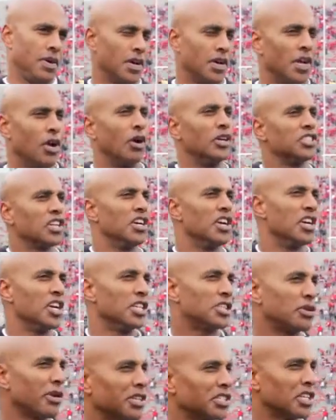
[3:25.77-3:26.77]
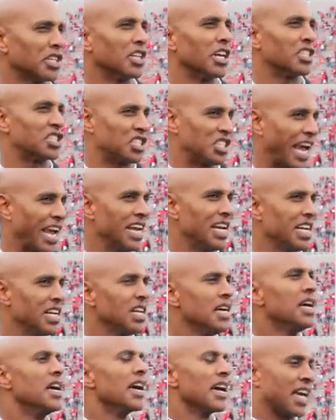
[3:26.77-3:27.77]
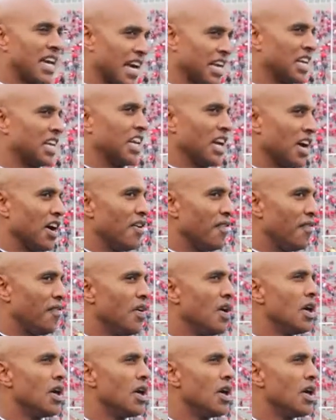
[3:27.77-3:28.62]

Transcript: You know, isn't it interesting that Satan can give